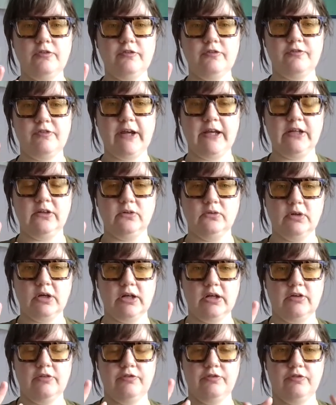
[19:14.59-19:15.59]
final
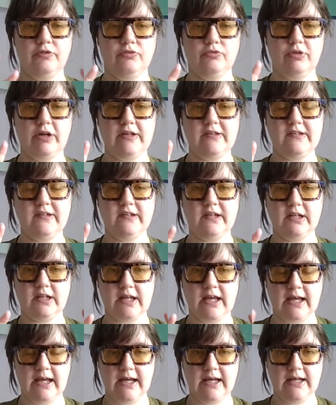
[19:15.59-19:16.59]
kind of wrist and
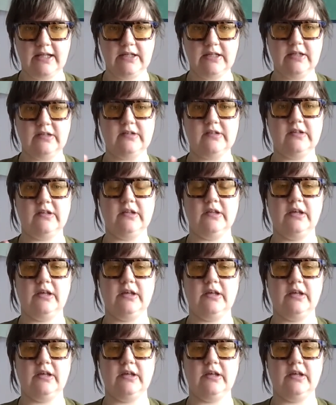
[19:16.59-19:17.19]
hand